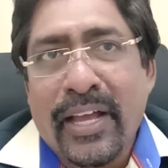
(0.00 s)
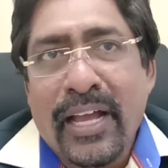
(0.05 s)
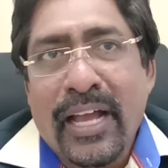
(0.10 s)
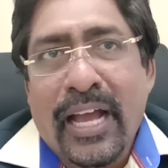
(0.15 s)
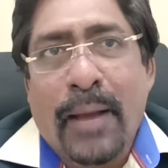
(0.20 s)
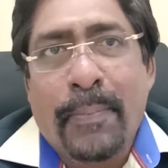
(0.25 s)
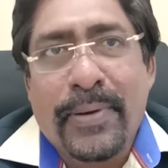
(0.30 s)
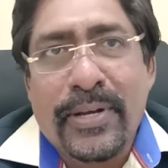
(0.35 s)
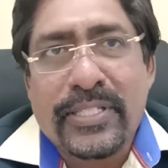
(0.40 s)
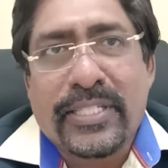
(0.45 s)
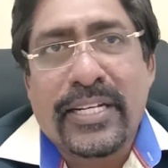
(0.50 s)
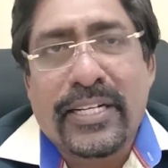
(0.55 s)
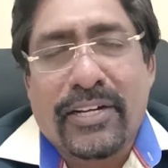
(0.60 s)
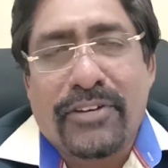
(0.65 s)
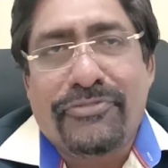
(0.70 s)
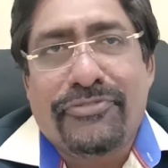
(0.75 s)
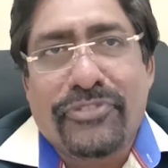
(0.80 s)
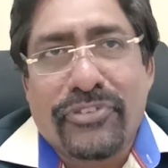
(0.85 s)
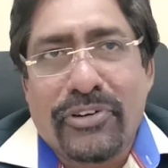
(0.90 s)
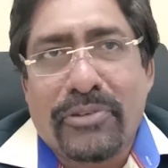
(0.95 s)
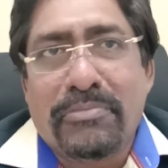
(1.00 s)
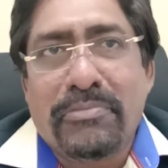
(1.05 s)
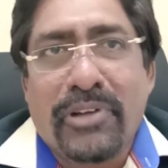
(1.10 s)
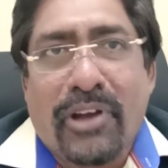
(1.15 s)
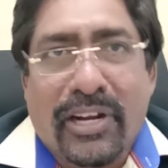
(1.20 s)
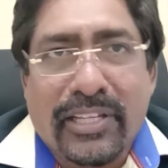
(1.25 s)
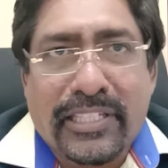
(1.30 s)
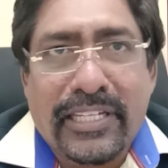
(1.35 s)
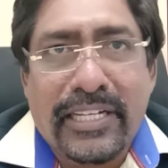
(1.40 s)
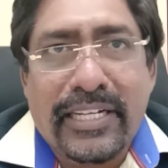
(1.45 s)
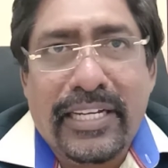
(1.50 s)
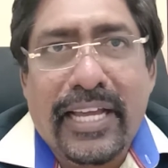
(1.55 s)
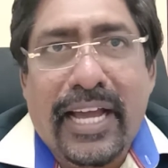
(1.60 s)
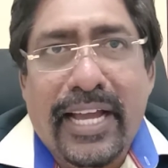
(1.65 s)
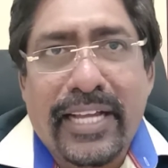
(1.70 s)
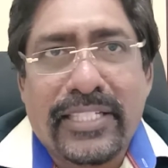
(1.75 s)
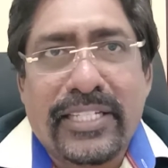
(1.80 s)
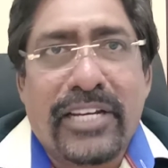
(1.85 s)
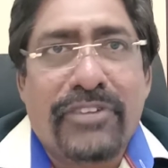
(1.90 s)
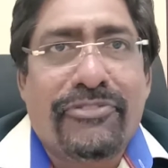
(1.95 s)
A person come from North India
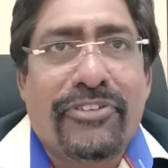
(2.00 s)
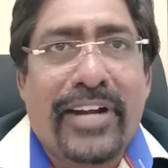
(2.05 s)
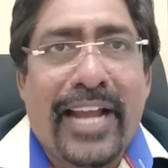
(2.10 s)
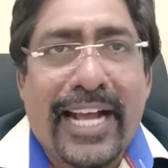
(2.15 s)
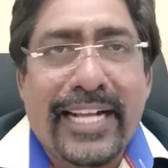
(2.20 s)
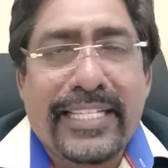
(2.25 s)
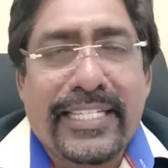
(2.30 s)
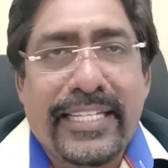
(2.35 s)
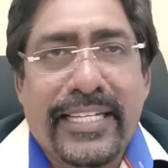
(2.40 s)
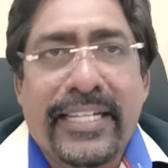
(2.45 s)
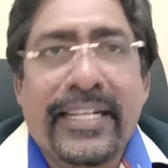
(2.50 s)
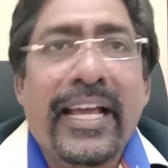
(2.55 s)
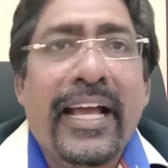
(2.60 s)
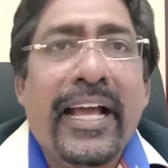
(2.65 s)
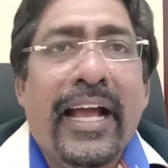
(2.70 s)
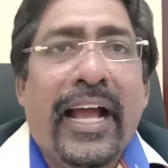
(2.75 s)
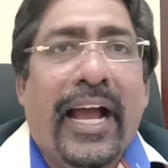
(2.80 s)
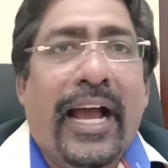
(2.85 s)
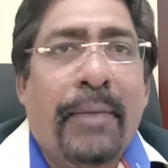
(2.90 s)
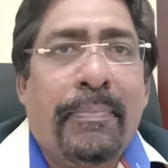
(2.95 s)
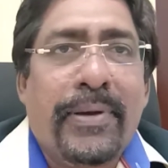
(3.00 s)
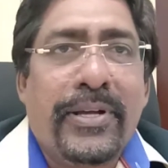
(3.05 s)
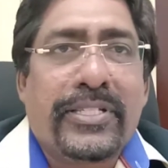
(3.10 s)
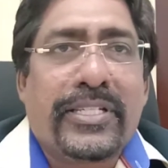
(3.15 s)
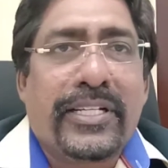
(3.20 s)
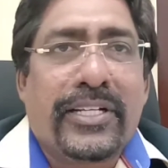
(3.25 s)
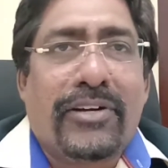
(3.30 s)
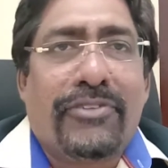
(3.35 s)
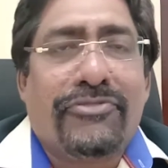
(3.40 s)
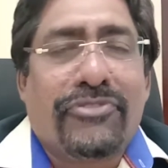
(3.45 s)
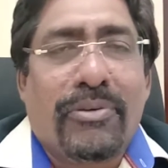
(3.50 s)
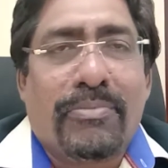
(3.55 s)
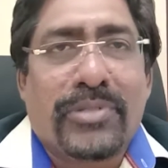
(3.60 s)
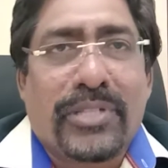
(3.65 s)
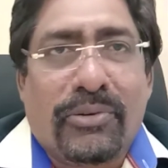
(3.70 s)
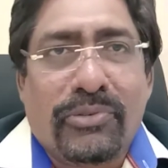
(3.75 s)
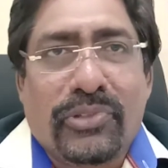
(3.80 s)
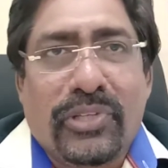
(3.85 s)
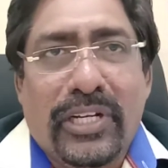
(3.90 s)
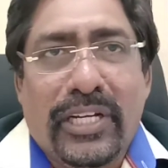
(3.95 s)
is a different accent, a person come from
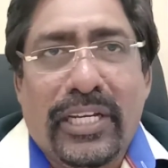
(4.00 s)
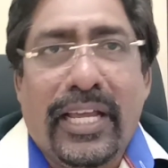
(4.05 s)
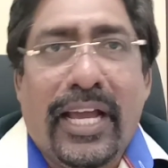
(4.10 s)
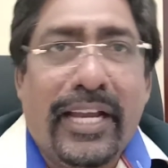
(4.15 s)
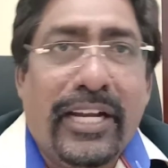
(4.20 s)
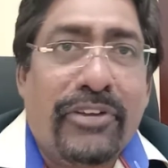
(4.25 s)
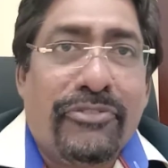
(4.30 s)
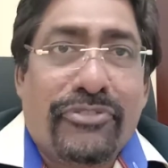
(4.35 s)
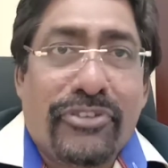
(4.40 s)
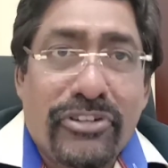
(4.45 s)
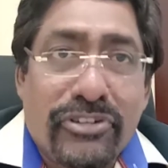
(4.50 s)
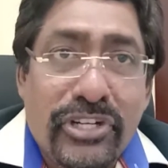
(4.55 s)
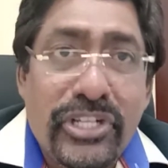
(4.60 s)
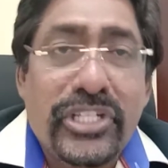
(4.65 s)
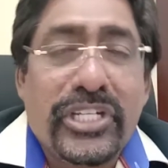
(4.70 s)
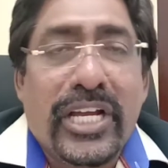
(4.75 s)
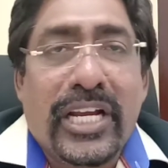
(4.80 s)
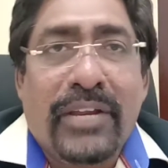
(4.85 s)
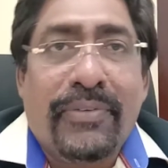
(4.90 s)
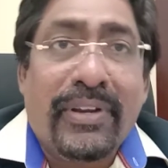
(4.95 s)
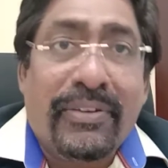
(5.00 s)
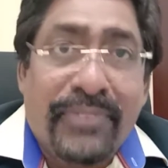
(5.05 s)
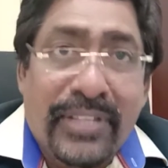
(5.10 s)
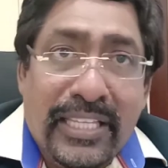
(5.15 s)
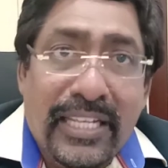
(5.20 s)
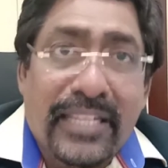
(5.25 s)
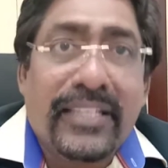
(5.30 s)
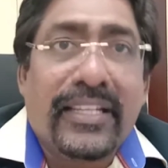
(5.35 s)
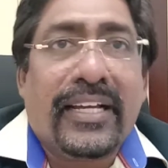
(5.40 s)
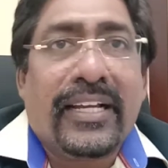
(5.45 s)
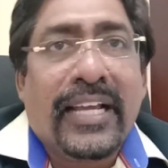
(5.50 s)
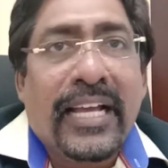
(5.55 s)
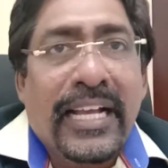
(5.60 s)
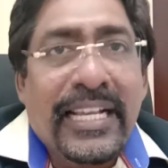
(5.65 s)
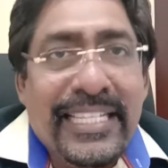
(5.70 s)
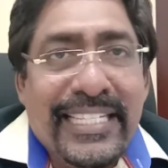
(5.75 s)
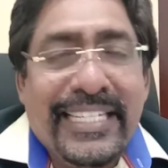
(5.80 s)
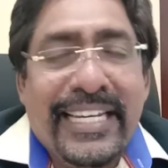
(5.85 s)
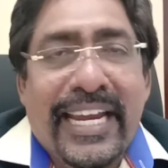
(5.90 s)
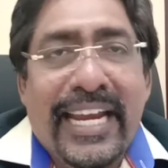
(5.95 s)
South India, a different region, even within the
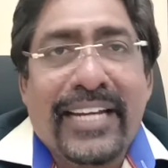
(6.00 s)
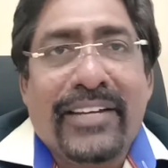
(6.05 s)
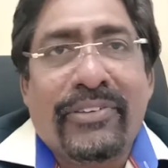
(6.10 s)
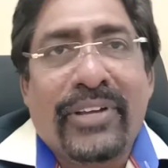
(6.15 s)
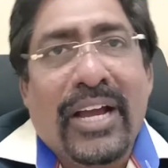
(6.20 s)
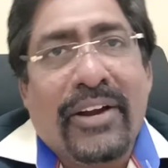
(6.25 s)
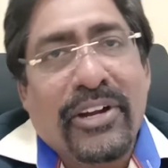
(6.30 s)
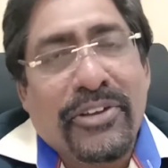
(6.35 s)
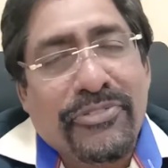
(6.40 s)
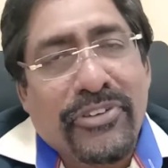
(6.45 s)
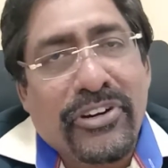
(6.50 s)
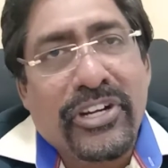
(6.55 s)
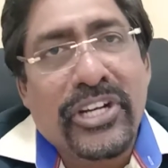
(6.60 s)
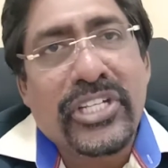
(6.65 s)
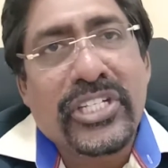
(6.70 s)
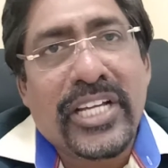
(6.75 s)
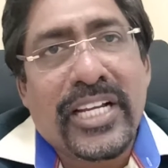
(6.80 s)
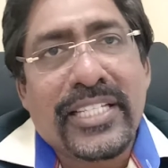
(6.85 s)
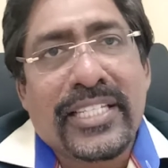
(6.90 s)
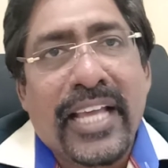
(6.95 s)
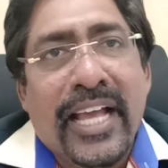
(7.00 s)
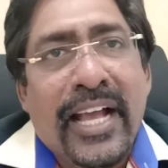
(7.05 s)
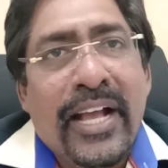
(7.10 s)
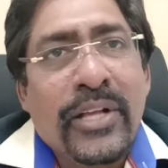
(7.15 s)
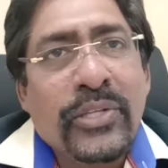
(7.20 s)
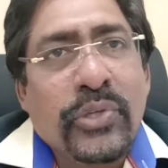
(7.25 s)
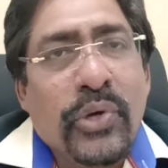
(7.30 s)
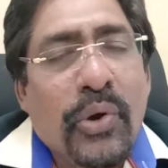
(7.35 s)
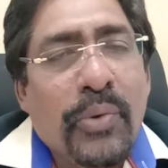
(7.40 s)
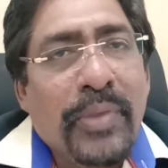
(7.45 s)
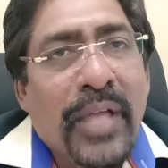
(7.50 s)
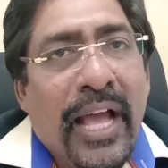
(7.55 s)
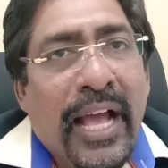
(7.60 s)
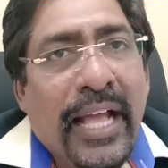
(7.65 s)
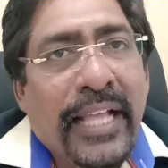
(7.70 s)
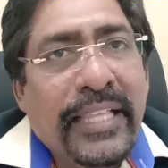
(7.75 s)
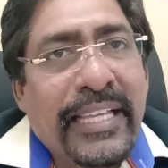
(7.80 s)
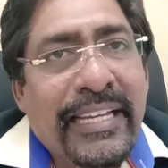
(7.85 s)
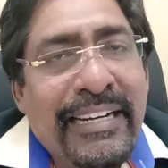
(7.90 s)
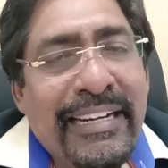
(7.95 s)
state we have different regions. So
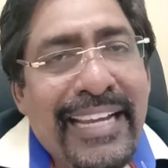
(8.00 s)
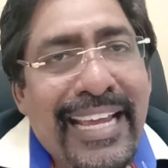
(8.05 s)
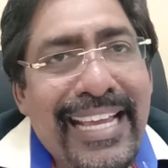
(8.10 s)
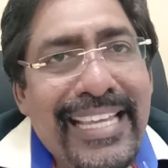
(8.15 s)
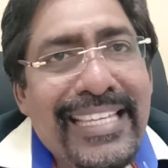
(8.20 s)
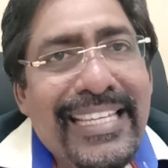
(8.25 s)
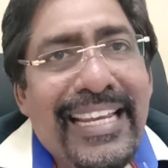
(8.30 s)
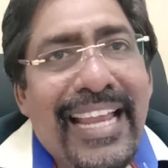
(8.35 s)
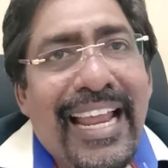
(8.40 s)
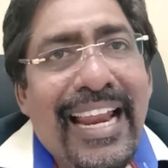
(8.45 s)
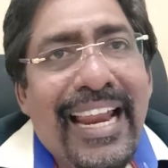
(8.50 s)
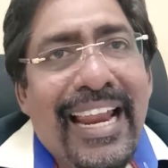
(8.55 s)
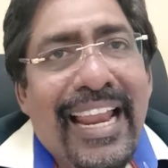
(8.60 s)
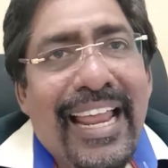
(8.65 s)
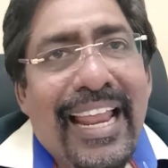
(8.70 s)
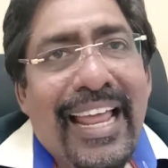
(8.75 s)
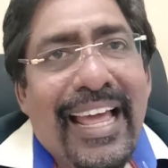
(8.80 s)
the regional